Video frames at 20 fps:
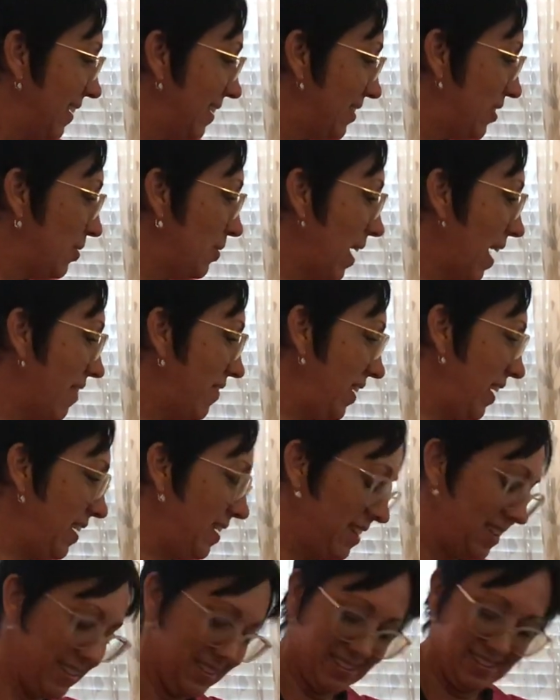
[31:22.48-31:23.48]
Too heavy?
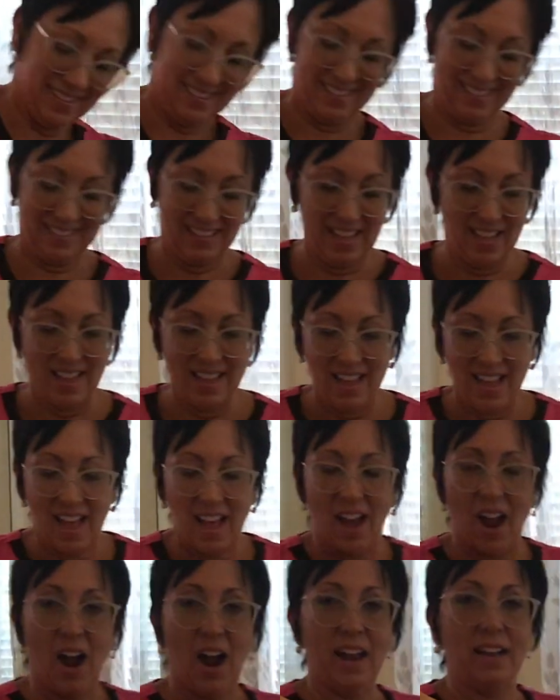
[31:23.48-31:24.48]

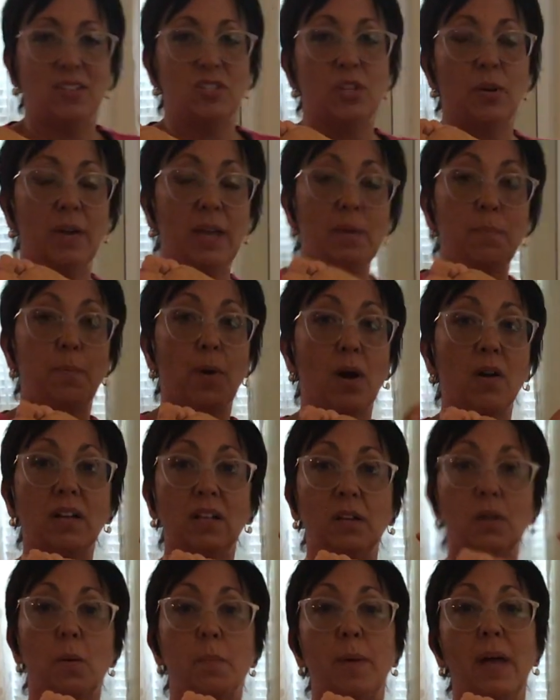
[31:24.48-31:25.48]
All right, so he broke a
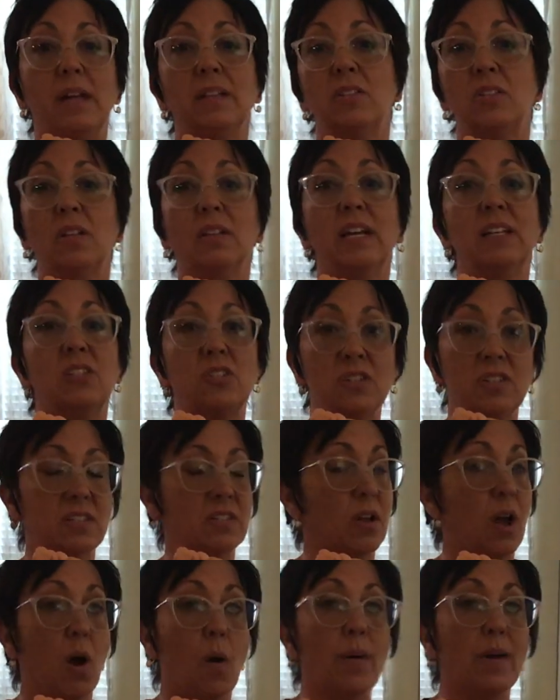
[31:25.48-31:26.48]
little bit, so let's
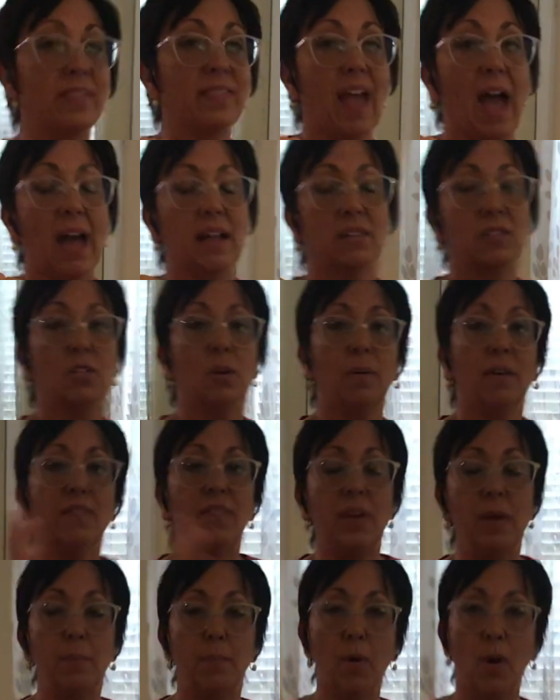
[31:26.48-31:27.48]
just go with that. So if
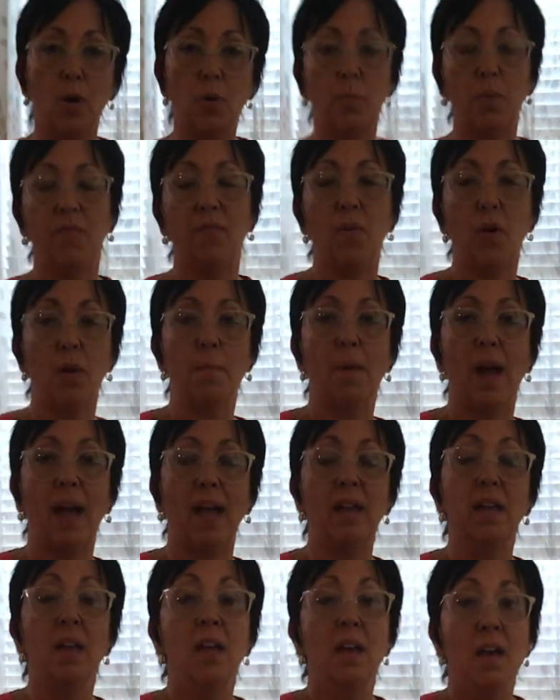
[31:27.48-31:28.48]
he broke before
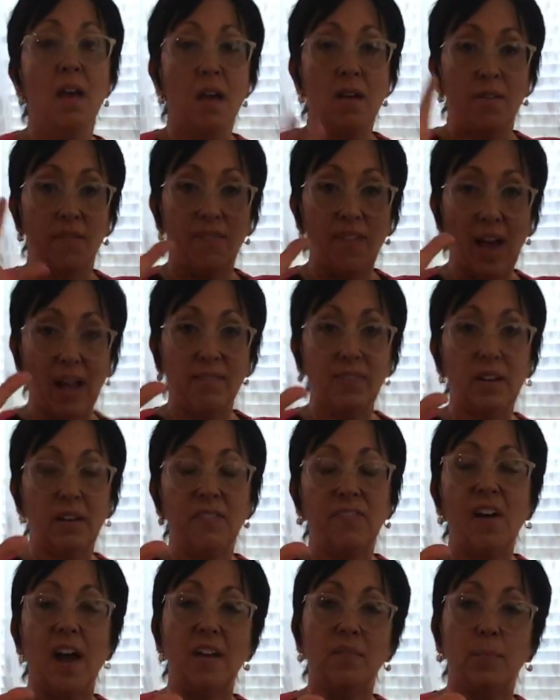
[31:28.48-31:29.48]
my 5 out
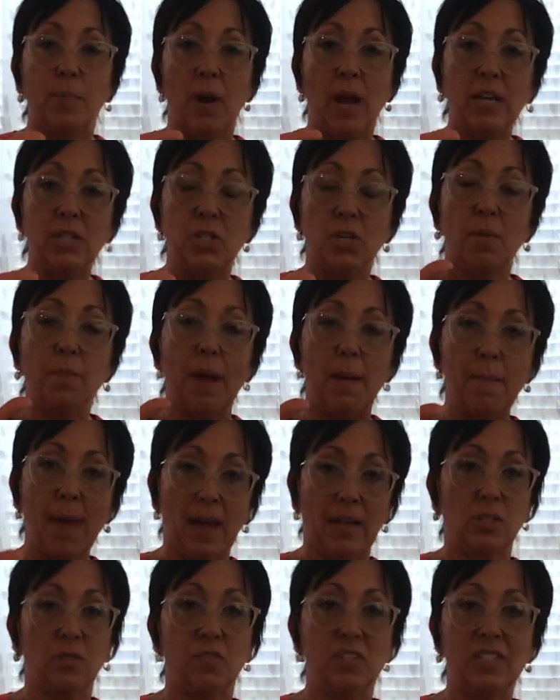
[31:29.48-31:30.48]
of 5 pressure, my
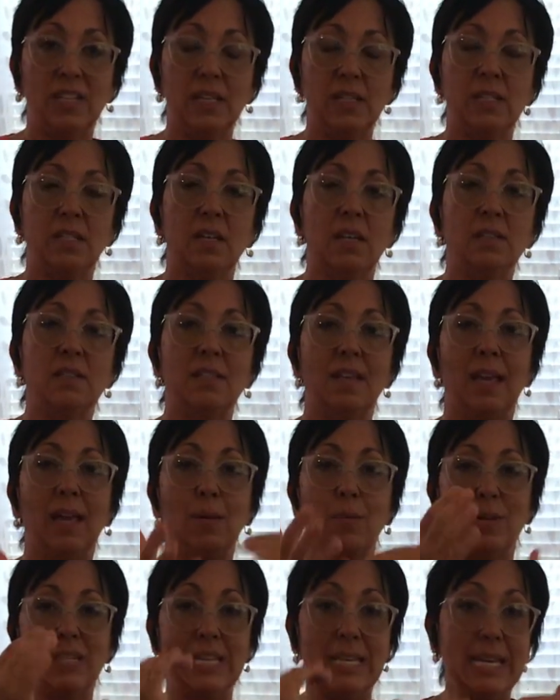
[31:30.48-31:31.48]
max resistance, he
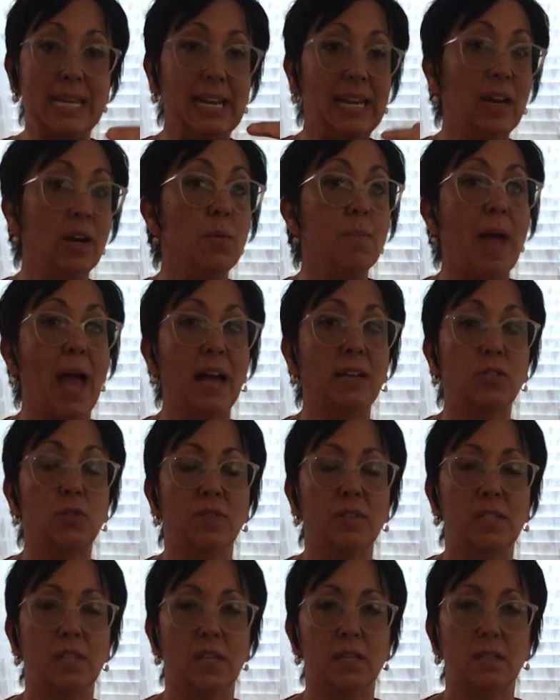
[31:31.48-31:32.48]
was near max
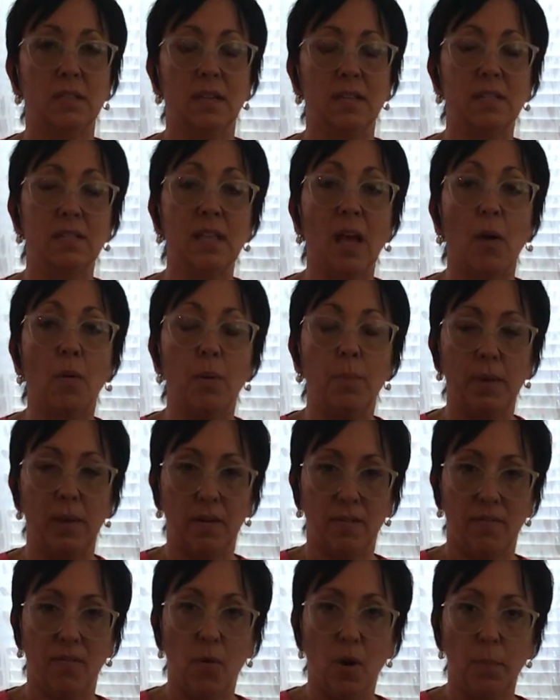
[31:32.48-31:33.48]
resistance, that would be a
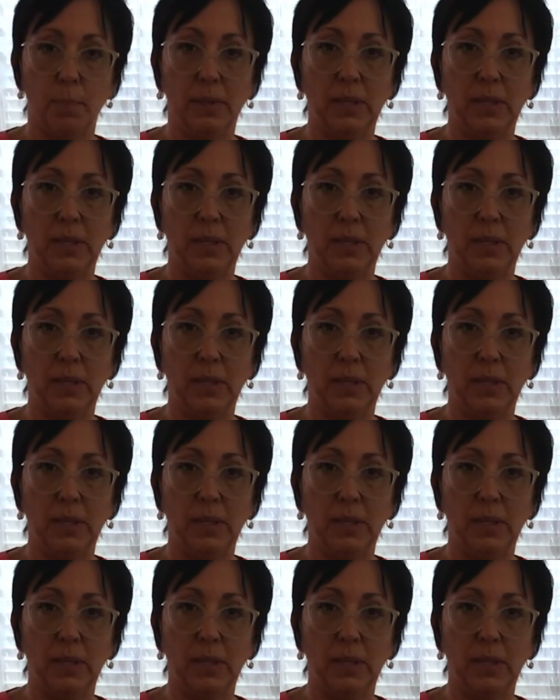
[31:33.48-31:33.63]
4+.